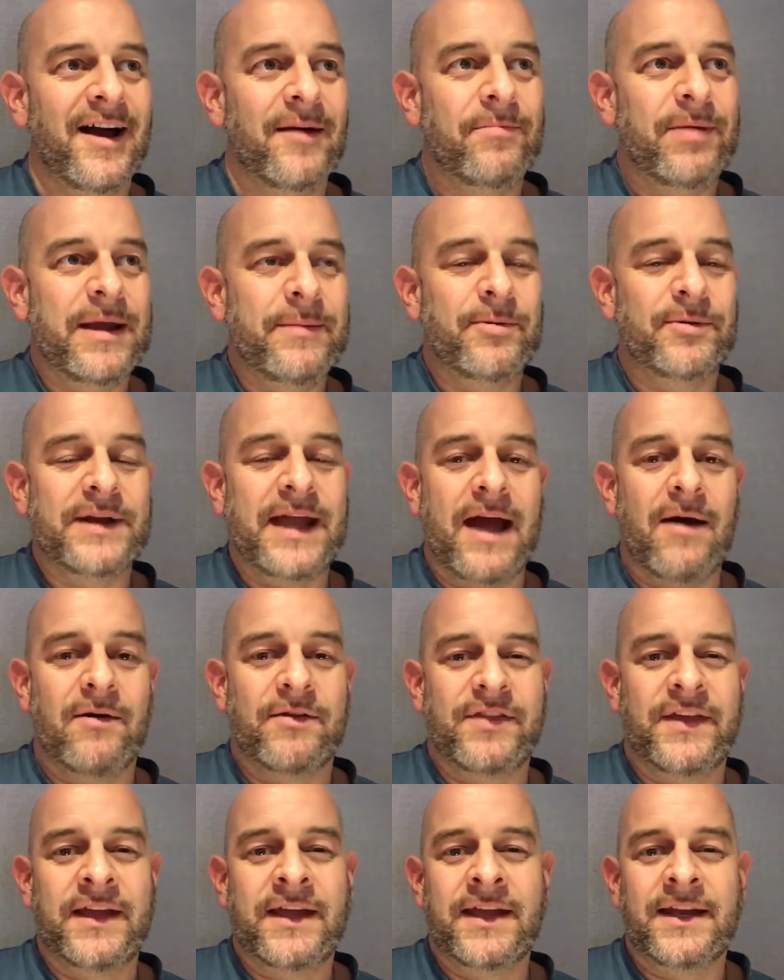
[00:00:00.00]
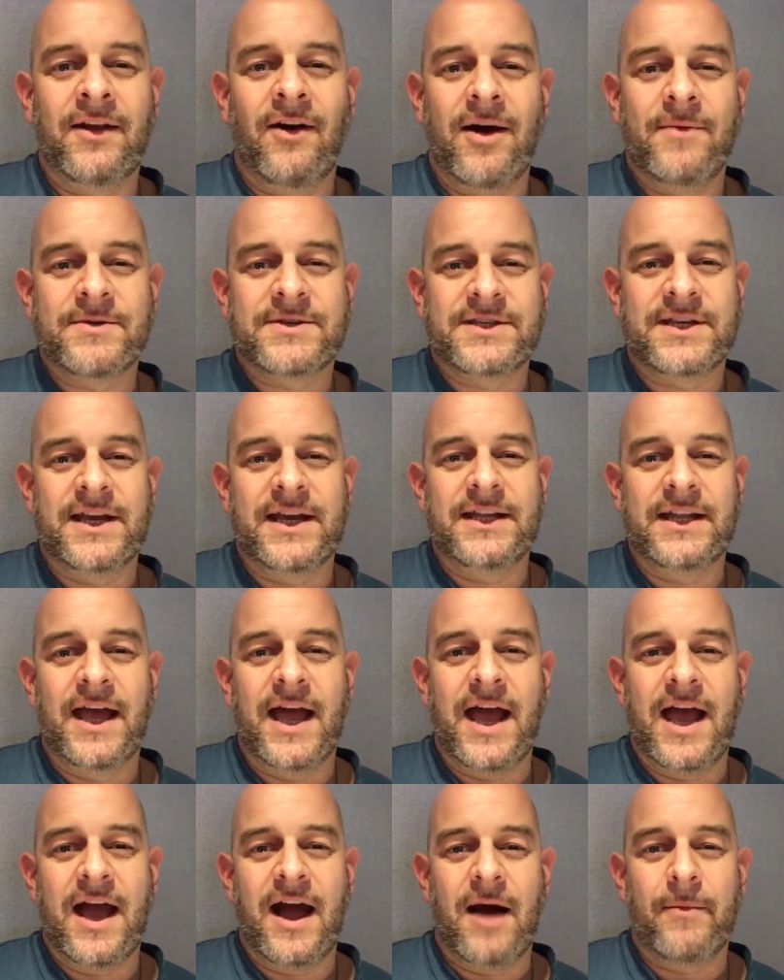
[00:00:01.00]
People now are thinking I'm sitting
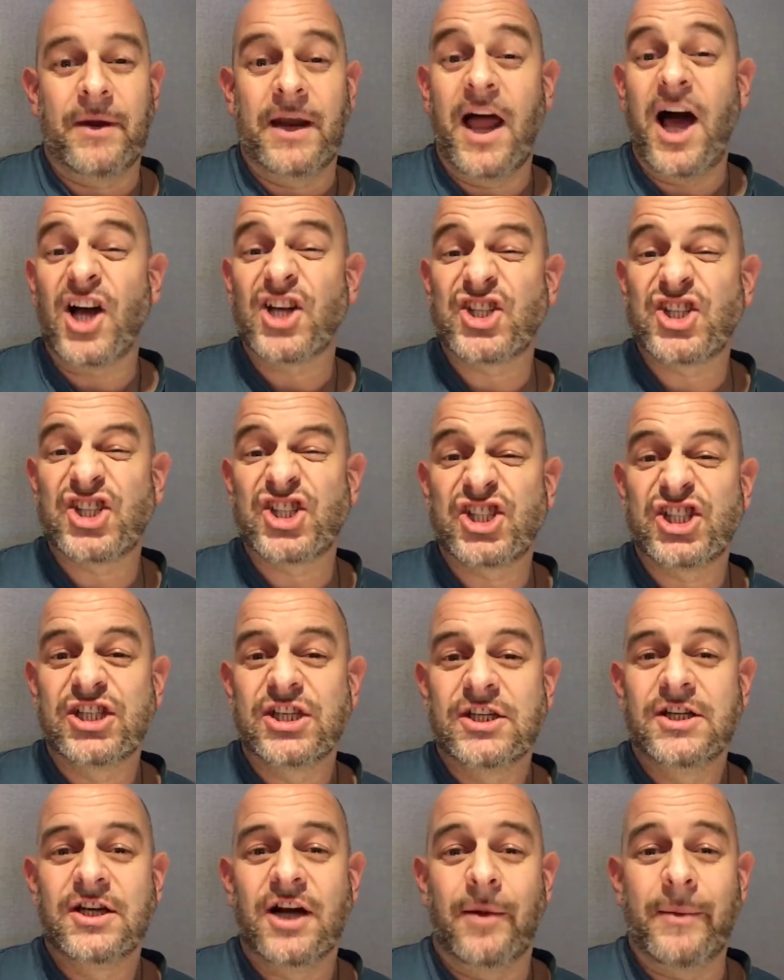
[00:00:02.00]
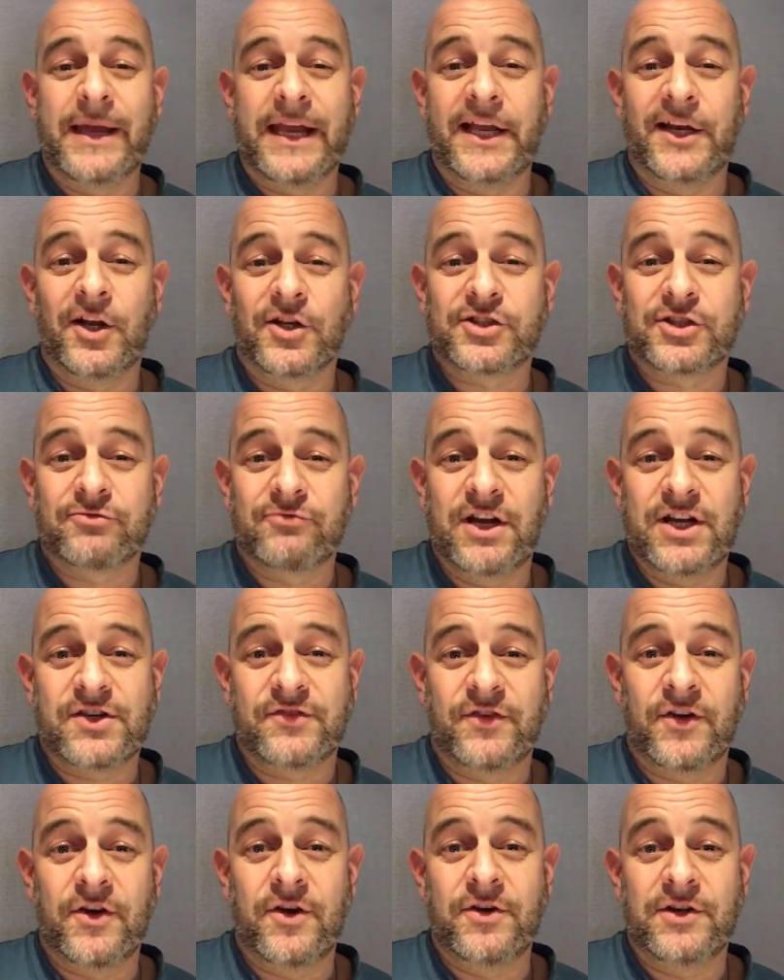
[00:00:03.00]
there, I'm a lush, I'm eating lots of rich
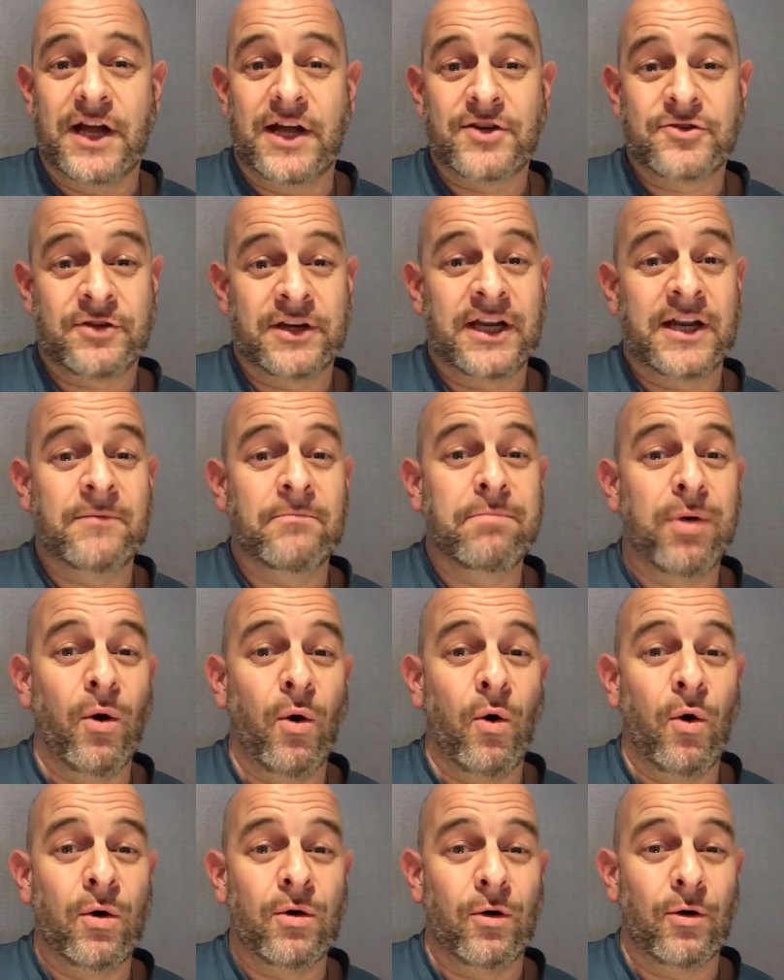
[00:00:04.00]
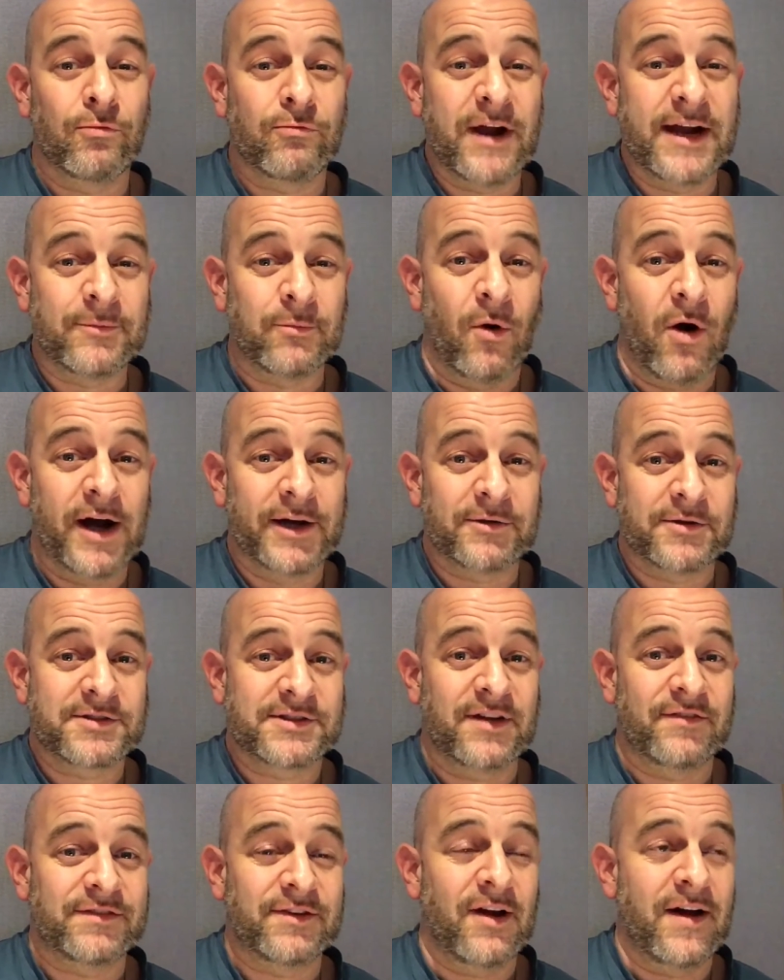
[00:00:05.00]
food and drinking port or red wine or
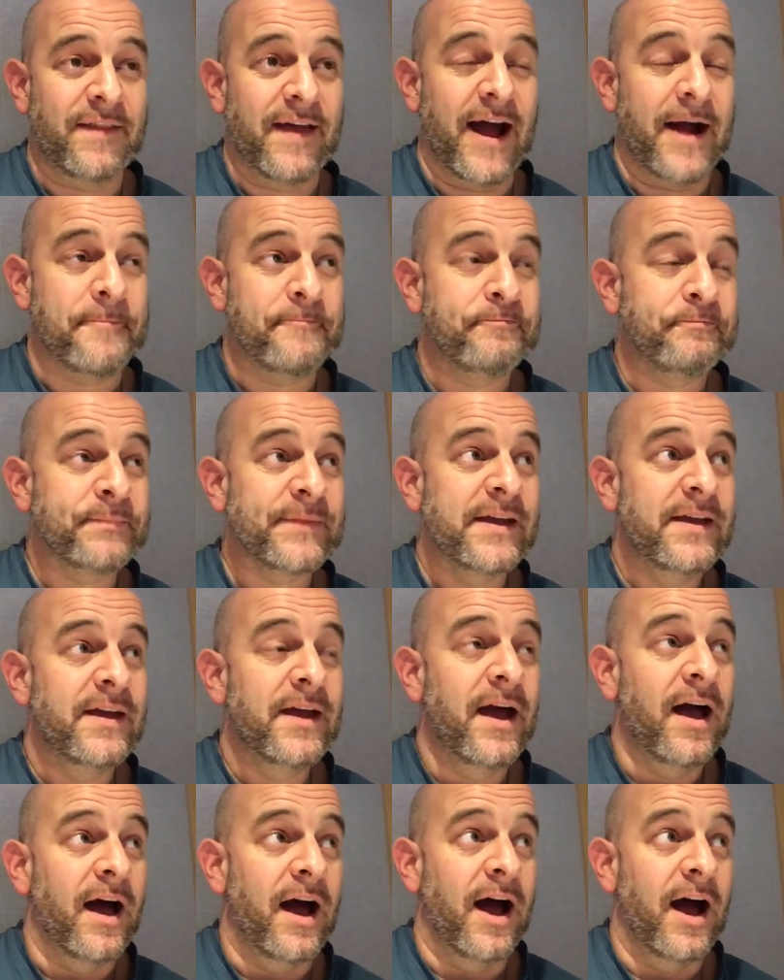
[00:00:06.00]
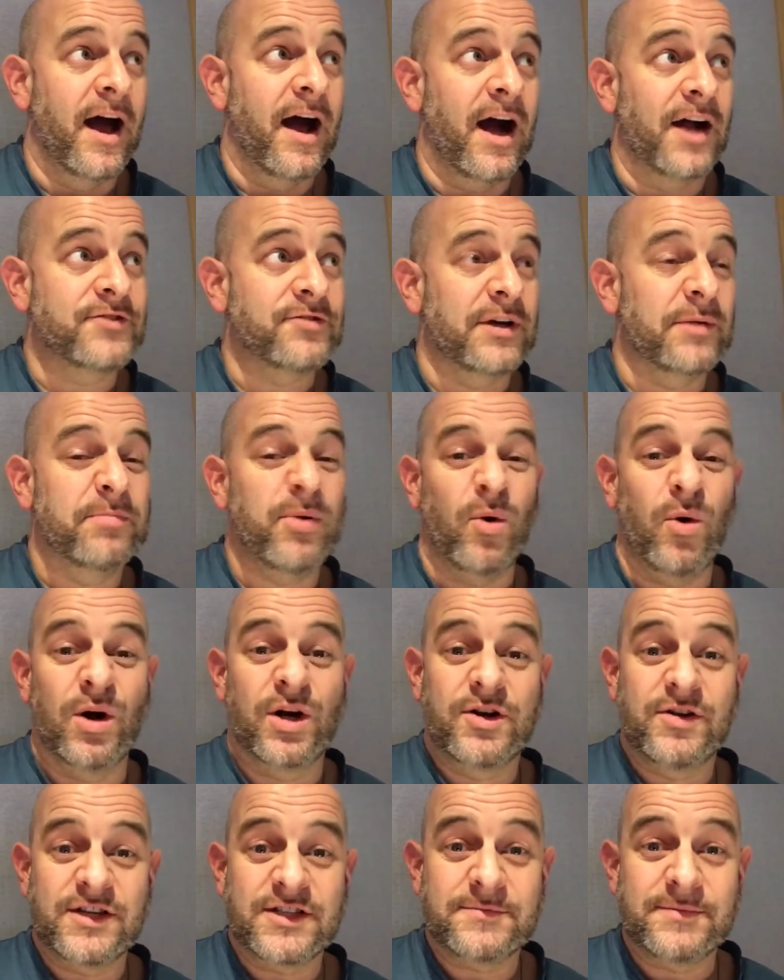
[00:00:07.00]
stuff like that. I drink port
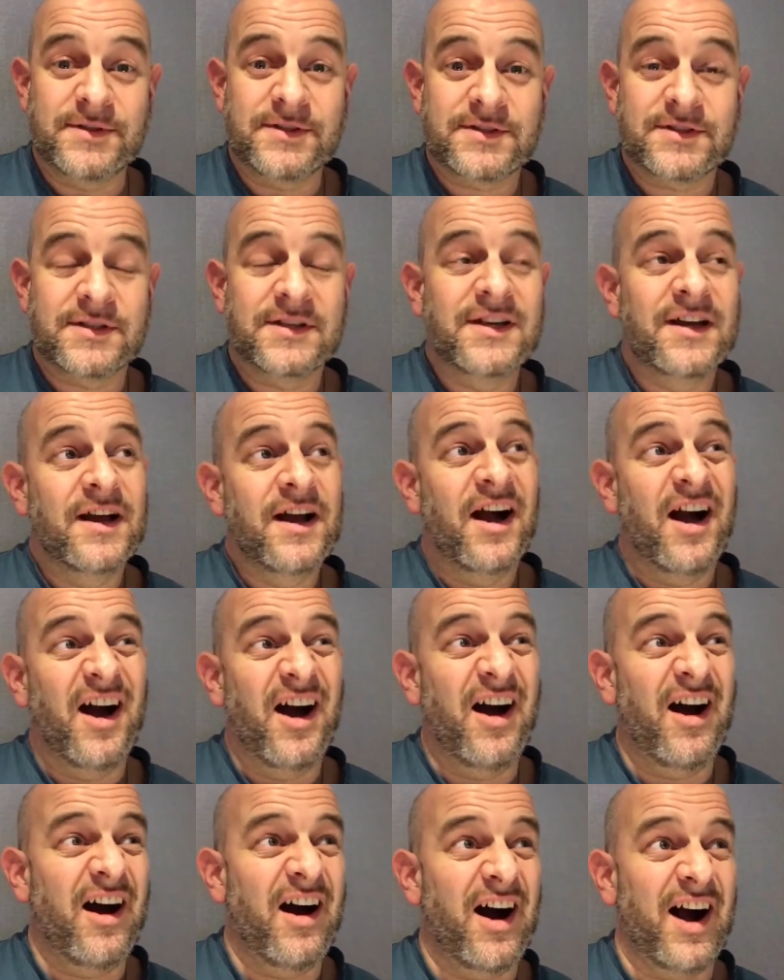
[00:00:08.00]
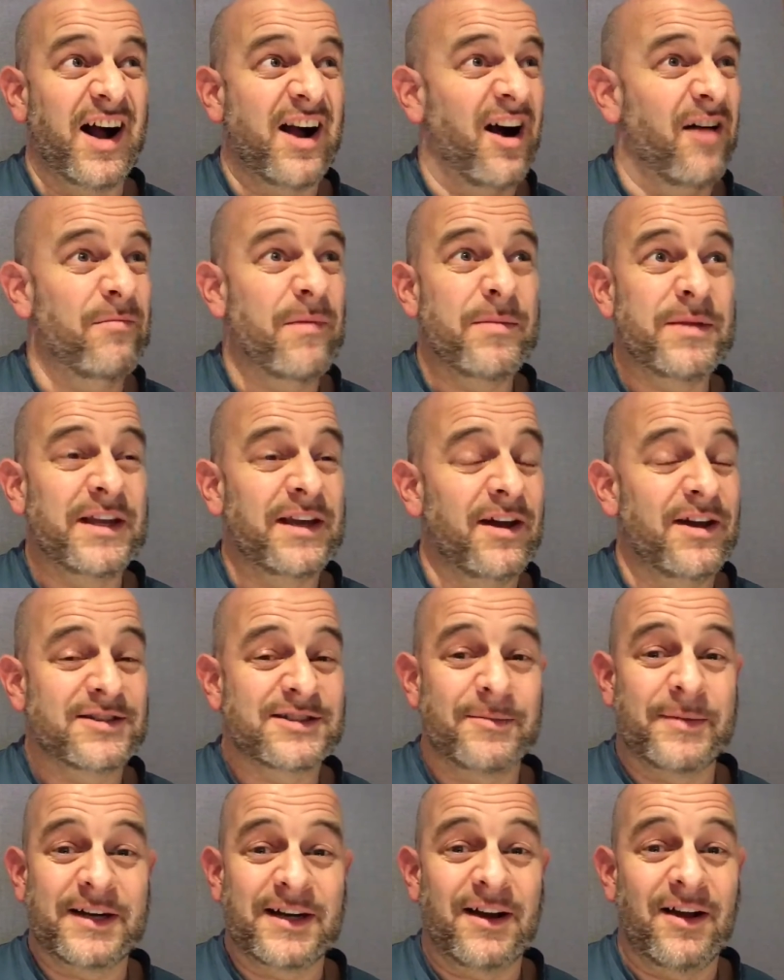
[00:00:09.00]
at Christmas. I can't remember the
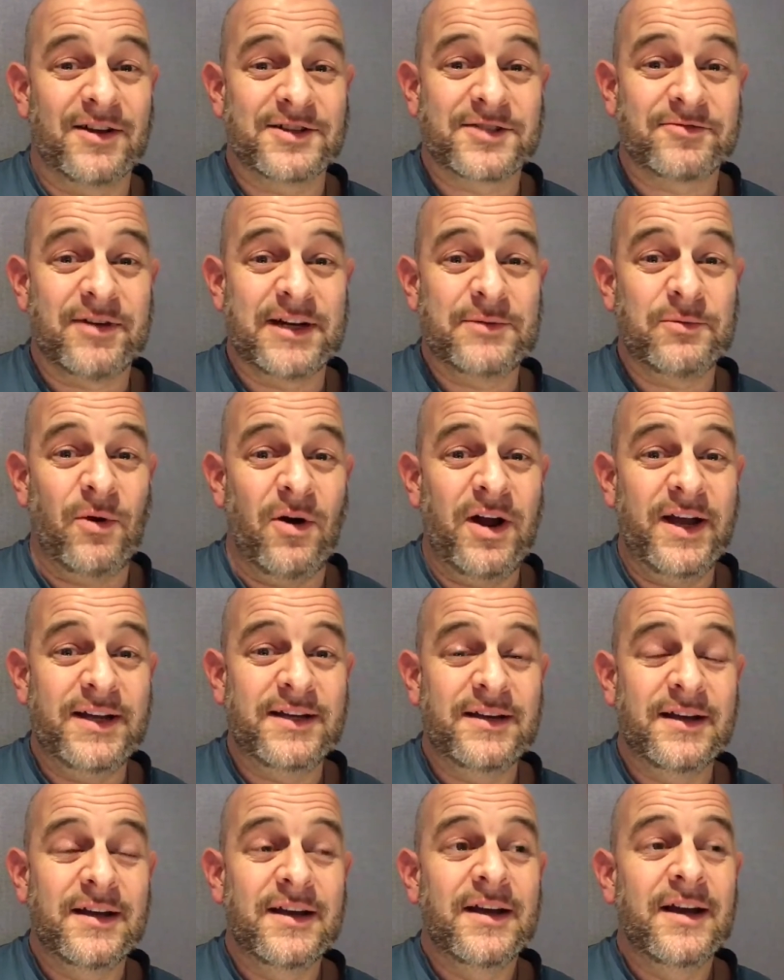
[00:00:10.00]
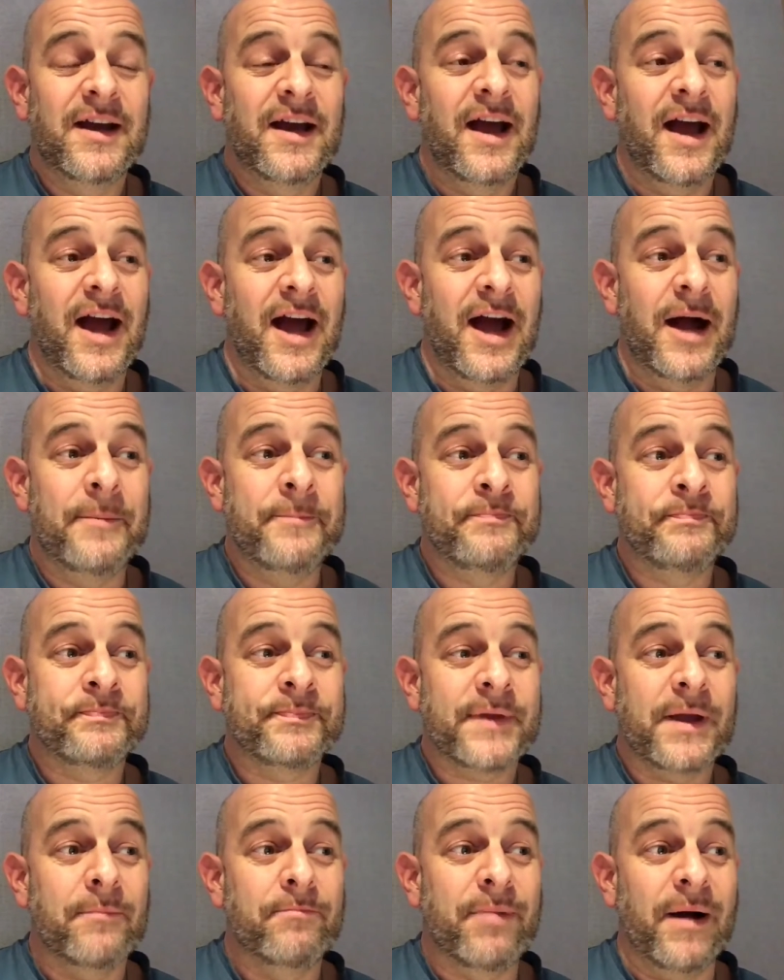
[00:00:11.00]
last time I had a glass of red wine.
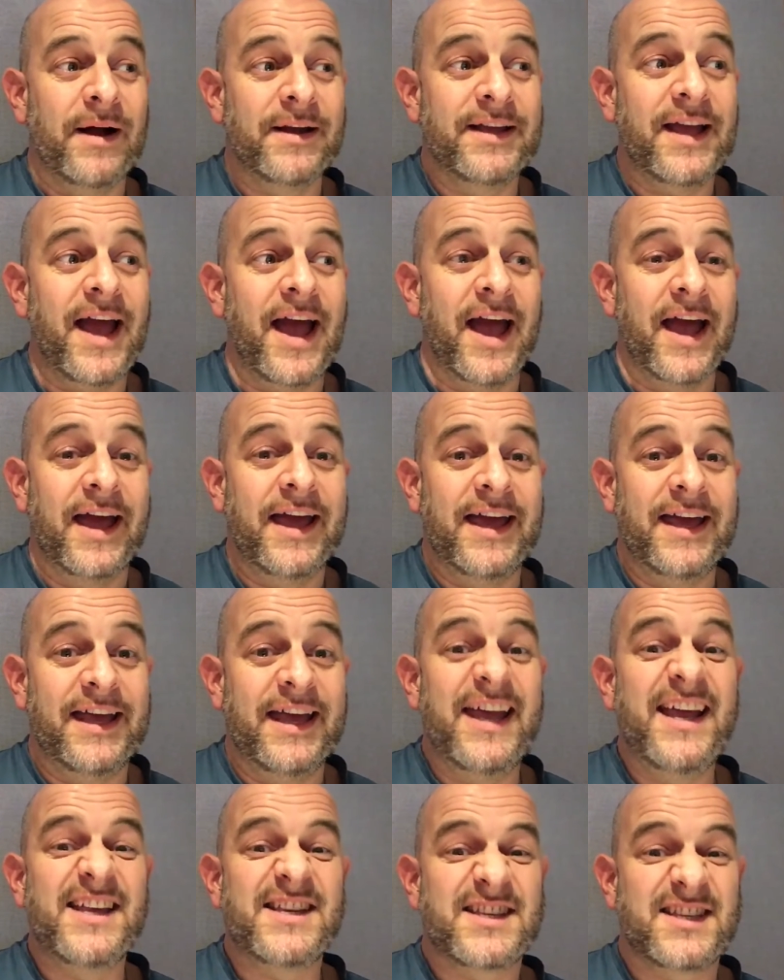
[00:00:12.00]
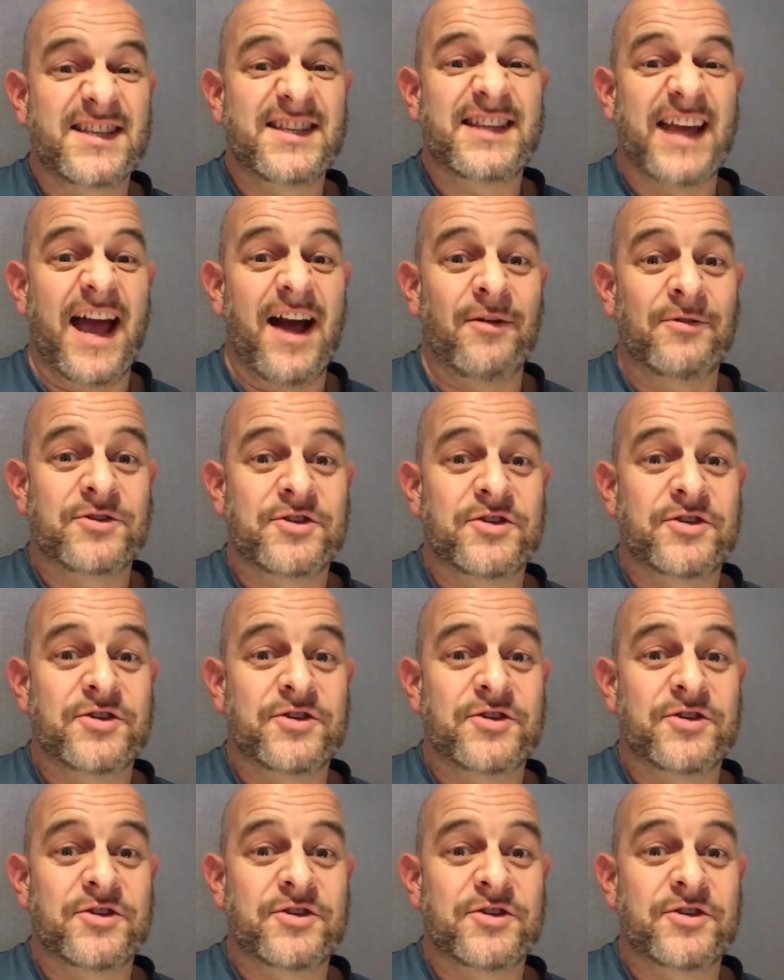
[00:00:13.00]
But yeah, it is down